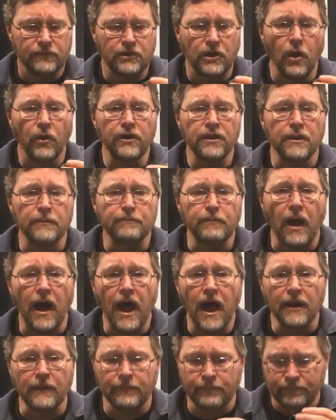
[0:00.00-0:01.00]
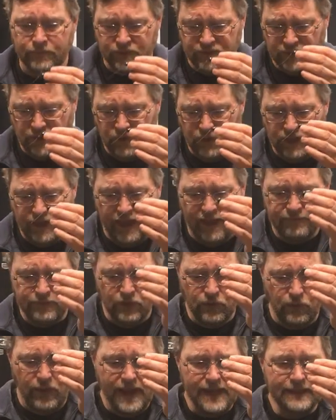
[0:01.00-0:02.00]
go to the bottom. So you have
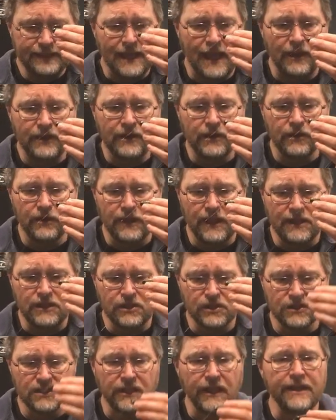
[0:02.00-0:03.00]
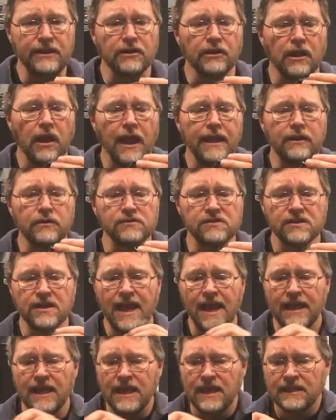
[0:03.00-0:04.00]
your weight down here, and then you just let your line go
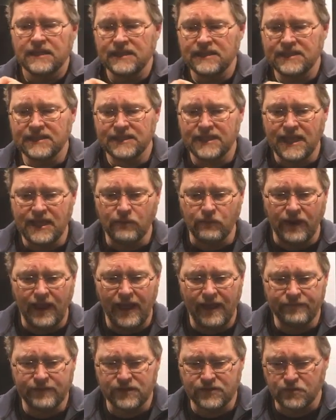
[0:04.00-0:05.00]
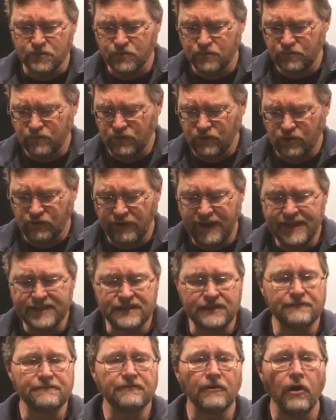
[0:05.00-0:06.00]
slack. This thing would have this
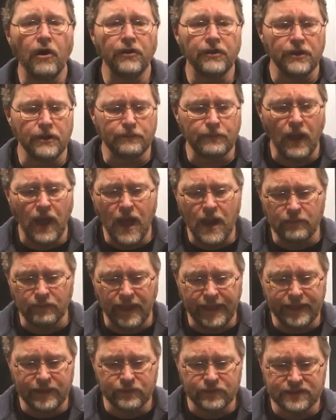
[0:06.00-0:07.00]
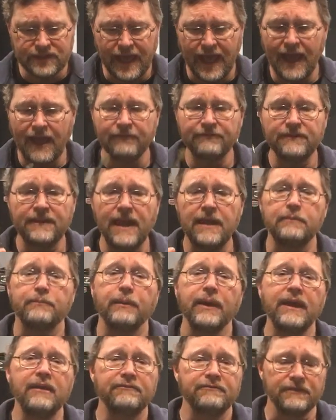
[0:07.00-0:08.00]
crazy fall to the bottom, like it was a half dead
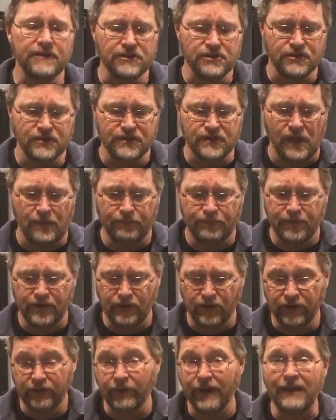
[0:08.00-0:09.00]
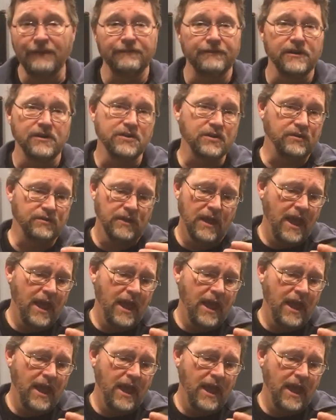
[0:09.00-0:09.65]
bait fish or something, or crayfish,